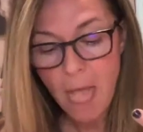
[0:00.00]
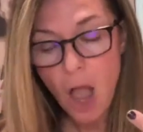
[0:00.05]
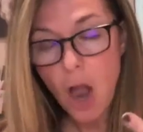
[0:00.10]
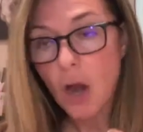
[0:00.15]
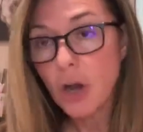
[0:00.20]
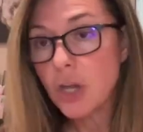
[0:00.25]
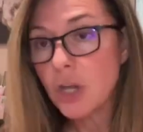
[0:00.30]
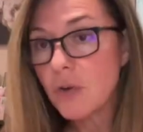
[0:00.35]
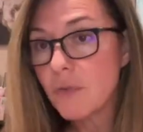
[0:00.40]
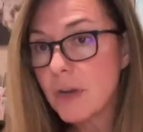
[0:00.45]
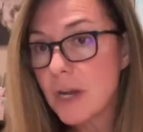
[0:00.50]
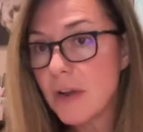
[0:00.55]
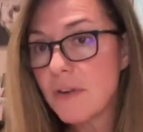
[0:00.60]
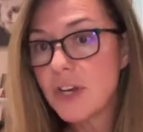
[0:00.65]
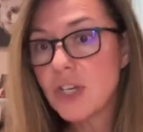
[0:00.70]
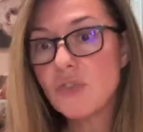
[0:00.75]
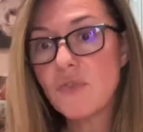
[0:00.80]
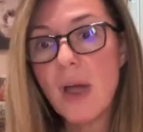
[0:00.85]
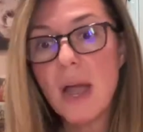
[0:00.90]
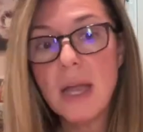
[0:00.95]
our
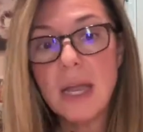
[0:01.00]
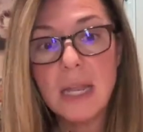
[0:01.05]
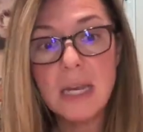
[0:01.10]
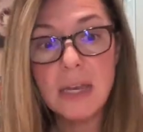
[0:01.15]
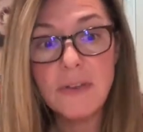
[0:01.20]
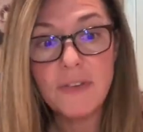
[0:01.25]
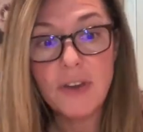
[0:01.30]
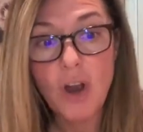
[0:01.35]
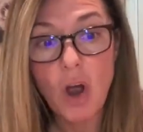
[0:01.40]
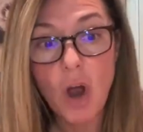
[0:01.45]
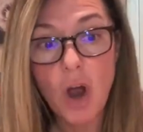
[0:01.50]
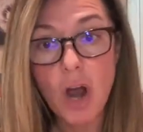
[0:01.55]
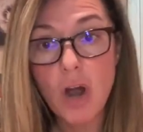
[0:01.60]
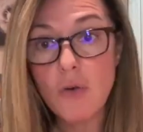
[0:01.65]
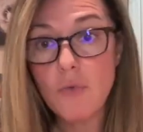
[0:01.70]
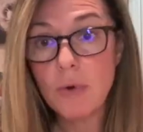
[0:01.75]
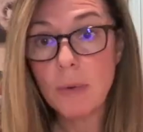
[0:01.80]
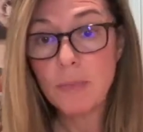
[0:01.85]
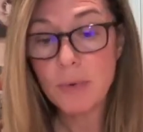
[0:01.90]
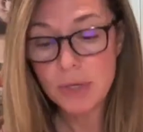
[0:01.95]
urinary tract, and even our
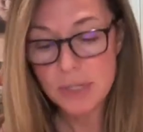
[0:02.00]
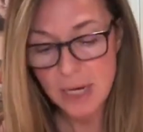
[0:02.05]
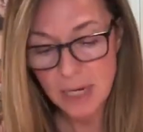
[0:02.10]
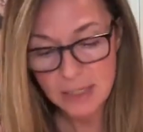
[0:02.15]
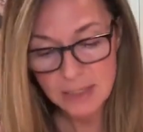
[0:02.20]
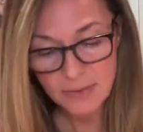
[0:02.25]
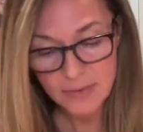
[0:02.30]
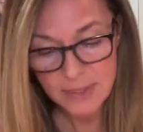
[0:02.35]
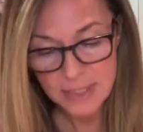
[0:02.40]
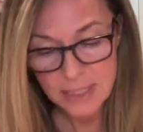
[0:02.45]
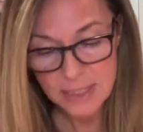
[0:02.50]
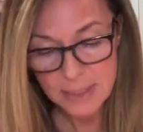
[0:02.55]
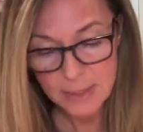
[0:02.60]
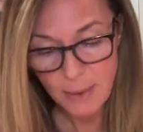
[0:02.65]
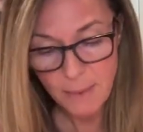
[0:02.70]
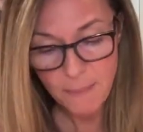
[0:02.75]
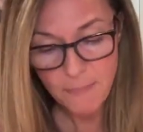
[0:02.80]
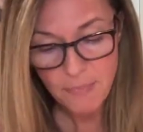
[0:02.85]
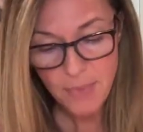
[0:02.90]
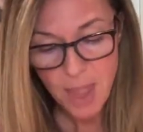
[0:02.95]
reproductive
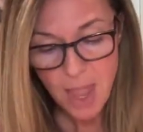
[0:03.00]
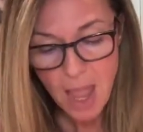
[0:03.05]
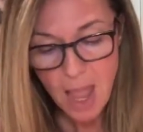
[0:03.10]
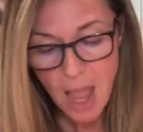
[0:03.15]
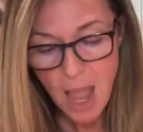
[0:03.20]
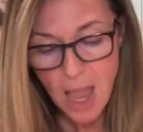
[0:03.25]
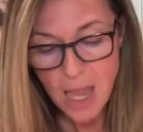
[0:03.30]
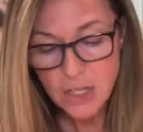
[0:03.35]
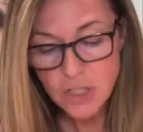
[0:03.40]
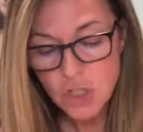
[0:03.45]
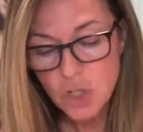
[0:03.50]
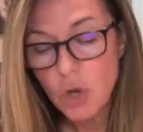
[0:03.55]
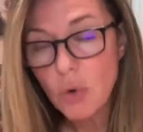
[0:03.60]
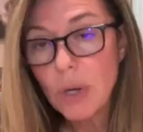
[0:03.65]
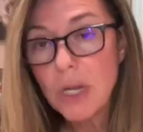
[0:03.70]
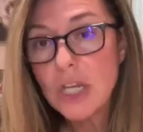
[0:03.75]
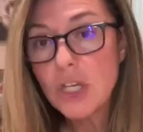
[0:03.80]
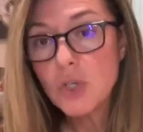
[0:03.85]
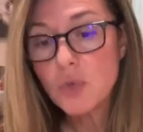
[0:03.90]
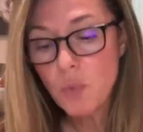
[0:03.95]
system. And so
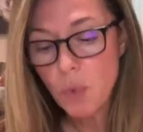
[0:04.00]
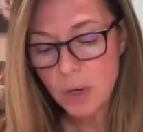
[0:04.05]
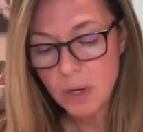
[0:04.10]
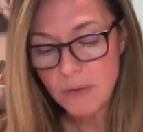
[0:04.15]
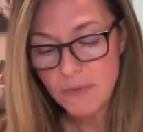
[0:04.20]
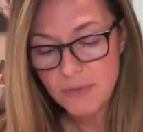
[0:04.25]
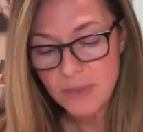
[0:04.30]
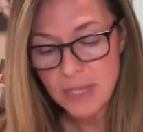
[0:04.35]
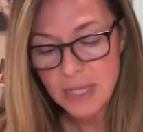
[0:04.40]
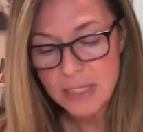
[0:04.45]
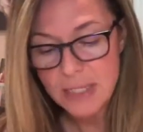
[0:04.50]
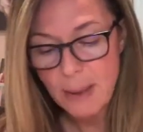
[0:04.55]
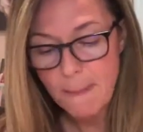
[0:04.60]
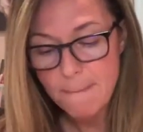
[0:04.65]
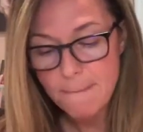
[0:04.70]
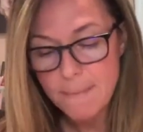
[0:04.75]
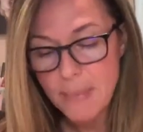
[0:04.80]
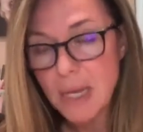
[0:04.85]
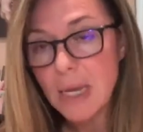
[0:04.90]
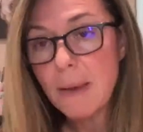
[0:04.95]
each one of these
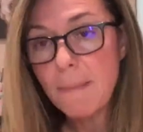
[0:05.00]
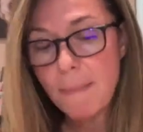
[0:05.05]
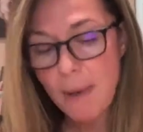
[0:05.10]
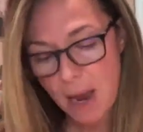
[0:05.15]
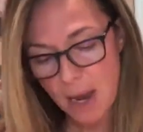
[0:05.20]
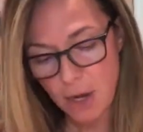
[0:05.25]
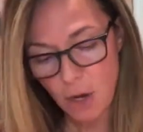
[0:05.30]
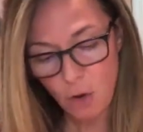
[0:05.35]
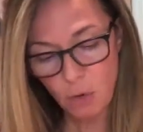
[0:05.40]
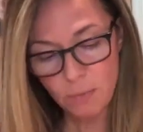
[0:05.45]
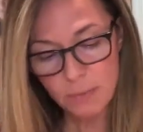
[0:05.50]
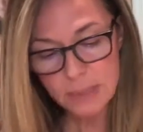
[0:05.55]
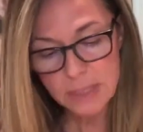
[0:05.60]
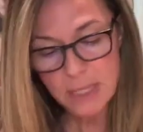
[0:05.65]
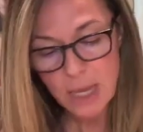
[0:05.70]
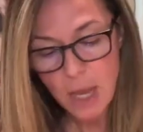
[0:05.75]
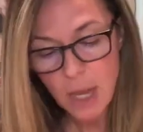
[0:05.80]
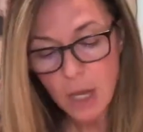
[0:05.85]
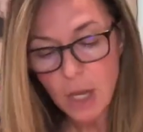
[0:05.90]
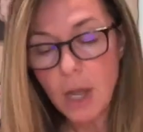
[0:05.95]
mini biomes
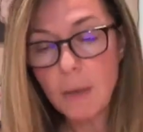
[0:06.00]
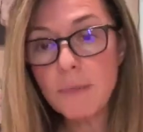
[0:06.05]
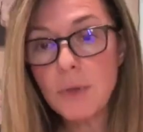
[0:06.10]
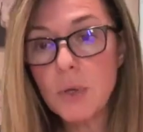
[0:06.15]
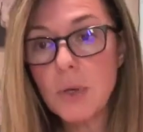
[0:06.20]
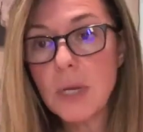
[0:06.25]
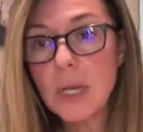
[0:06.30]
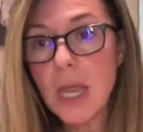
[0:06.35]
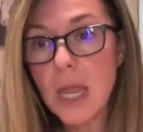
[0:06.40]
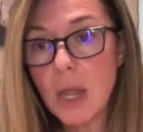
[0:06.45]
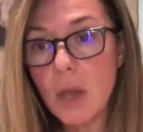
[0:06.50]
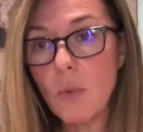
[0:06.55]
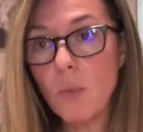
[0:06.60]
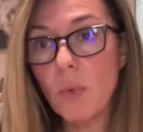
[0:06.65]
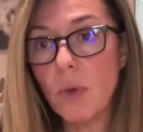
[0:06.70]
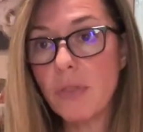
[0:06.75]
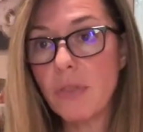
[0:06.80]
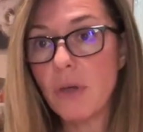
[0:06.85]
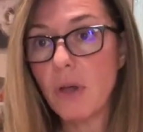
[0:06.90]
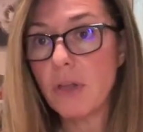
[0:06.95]
communicate
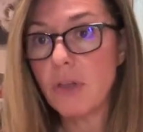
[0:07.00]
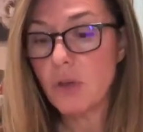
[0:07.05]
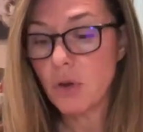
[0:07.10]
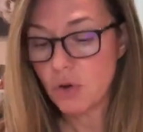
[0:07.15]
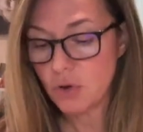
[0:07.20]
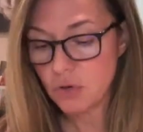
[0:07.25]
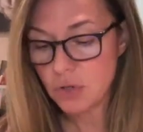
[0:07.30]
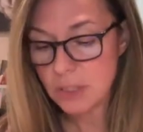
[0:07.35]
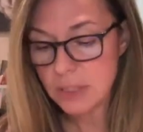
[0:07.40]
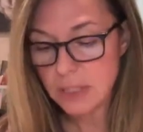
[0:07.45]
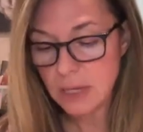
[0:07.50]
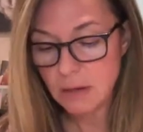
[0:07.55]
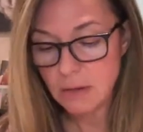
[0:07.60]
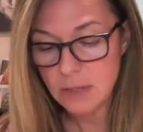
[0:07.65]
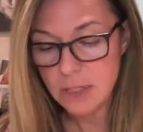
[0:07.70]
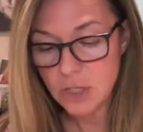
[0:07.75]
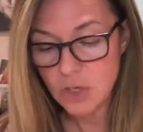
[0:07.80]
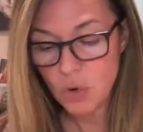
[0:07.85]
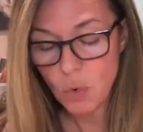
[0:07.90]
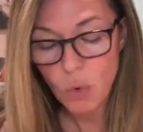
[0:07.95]
with your
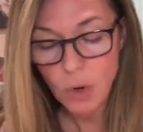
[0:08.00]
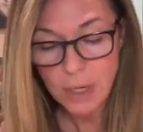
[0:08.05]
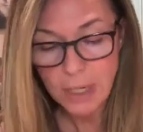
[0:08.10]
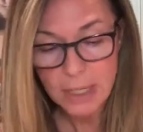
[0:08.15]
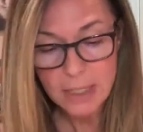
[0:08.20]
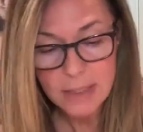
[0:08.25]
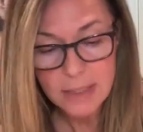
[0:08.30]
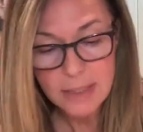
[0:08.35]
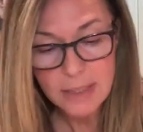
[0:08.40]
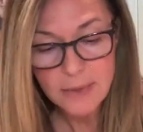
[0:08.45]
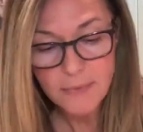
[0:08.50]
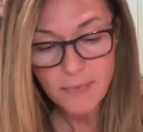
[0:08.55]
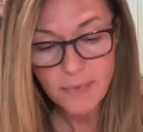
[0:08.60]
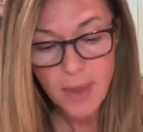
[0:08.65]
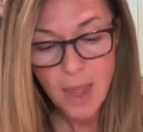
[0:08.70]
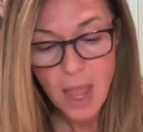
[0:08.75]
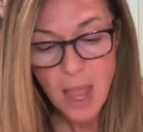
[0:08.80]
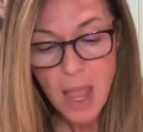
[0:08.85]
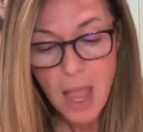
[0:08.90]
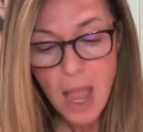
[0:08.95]
cells and your organs.
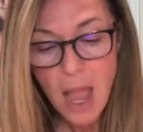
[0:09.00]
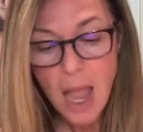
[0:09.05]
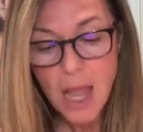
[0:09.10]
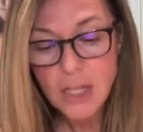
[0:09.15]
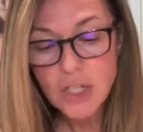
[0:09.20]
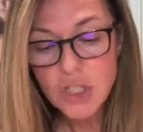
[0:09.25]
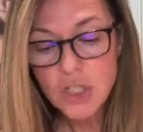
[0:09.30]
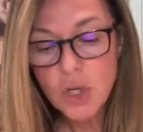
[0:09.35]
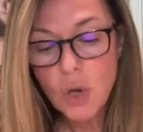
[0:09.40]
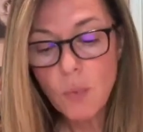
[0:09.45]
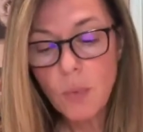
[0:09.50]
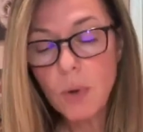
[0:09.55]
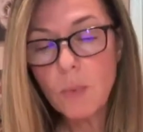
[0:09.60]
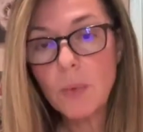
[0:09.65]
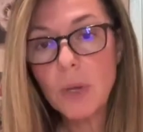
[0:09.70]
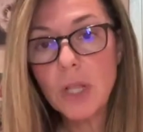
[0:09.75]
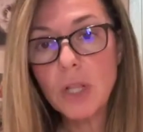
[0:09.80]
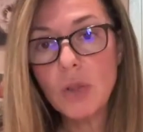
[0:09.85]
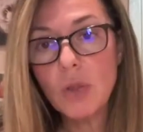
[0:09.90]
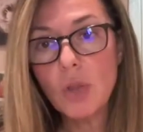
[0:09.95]
And so when
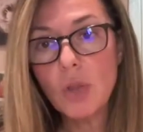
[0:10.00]
we